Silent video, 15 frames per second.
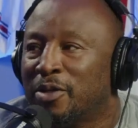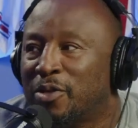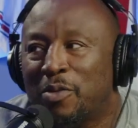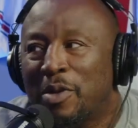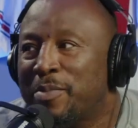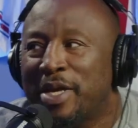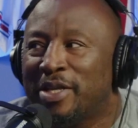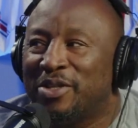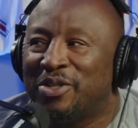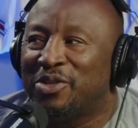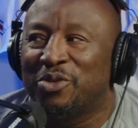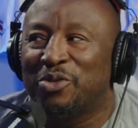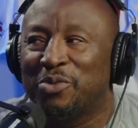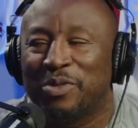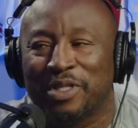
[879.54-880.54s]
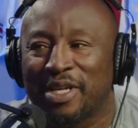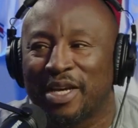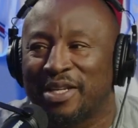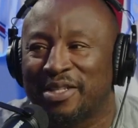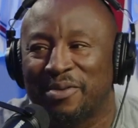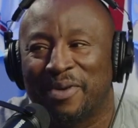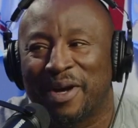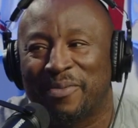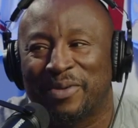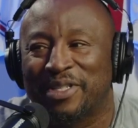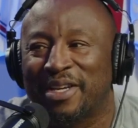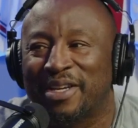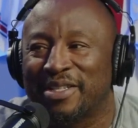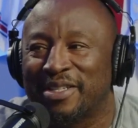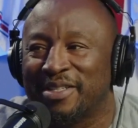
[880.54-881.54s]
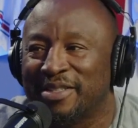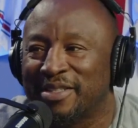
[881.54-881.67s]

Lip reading: So what made you choose Wisconsin? Why Wisconsin?